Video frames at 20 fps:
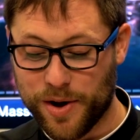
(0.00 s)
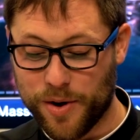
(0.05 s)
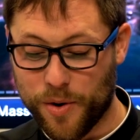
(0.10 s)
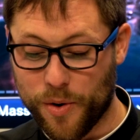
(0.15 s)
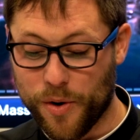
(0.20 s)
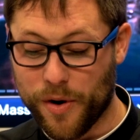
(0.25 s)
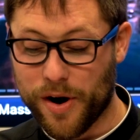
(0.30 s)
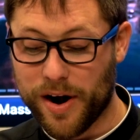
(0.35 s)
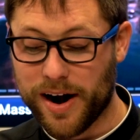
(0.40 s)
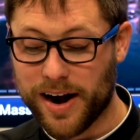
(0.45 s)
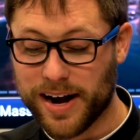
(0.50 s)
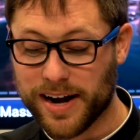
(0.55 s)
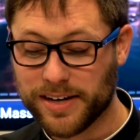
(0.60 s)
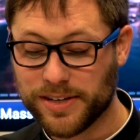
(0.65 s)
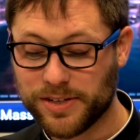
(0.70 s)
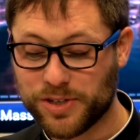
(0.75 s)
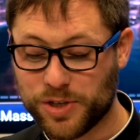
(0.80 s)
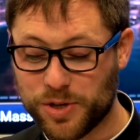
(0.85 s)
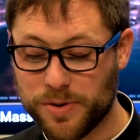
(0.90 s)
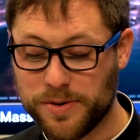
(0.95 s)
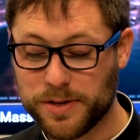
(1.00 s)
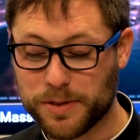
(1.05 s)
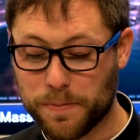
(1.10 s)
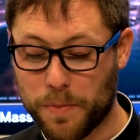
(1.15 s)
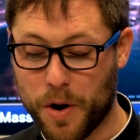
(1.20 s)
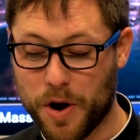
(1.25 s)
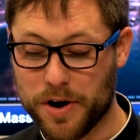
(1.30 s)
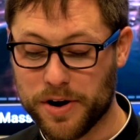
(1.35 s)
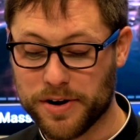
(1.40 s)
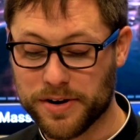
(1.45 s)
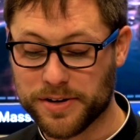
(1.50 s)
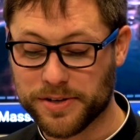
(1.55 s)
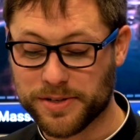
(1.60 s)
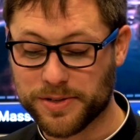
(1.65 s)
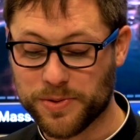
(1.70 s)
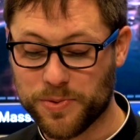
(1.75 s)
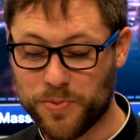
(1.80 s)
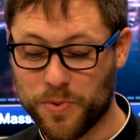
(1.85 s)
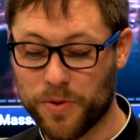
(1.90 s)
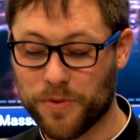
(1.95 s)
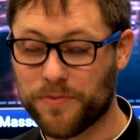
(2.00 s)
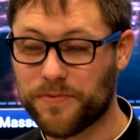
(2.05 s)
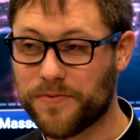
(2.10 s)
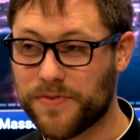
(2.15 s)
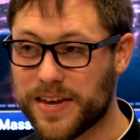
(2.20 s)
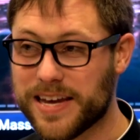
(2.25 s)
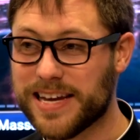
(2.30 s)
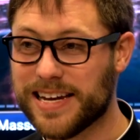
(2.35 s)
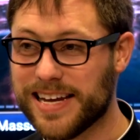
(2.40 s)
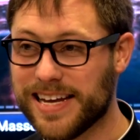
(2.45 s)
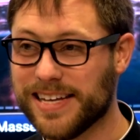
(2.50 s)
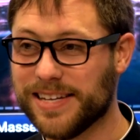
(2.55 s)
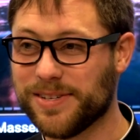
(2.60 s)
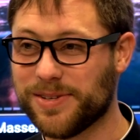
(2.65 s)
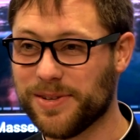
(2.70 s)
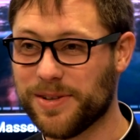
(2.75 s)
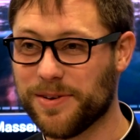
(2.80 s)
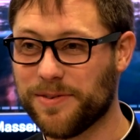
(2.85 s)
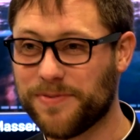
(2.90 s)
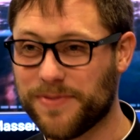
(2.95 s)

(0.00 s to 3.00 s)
or choose partners who will feed into the